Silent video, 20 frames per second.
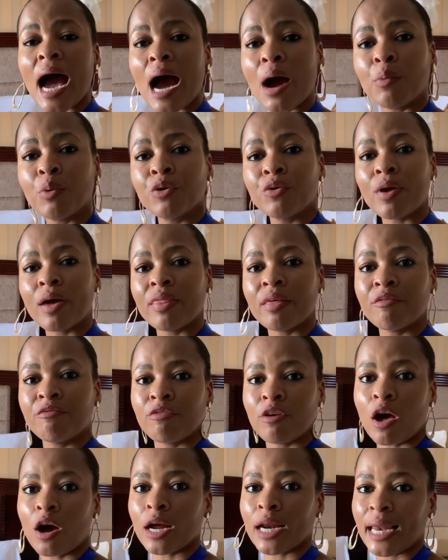I would rather
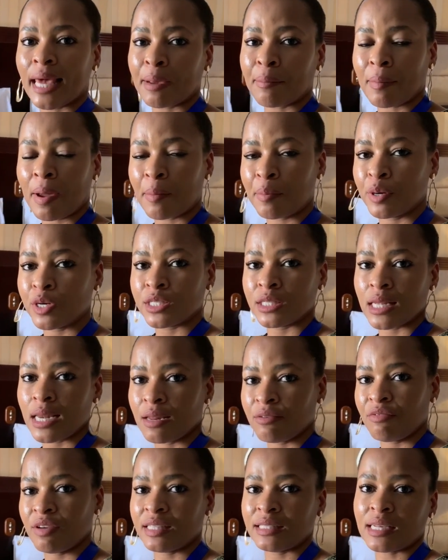vlog like my
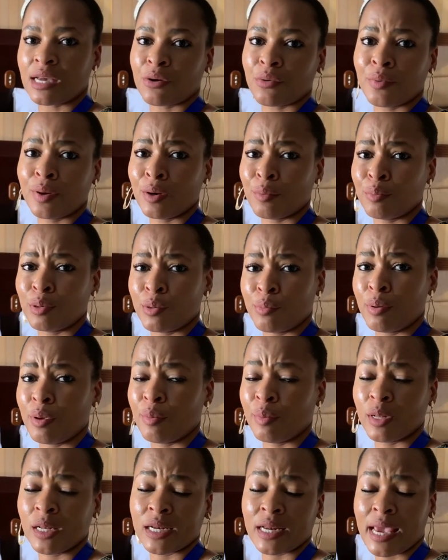personal events. I don't want to put
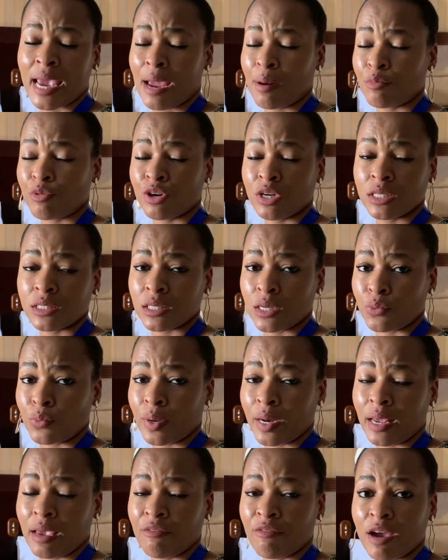people in cameras
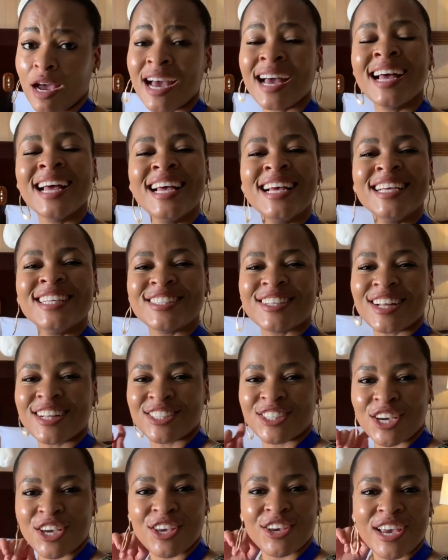and whatever. So
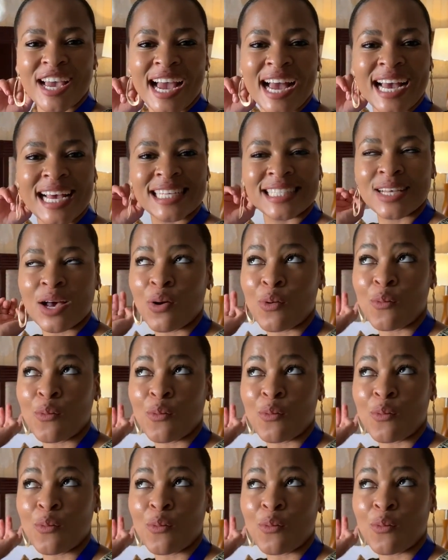I'll check you guys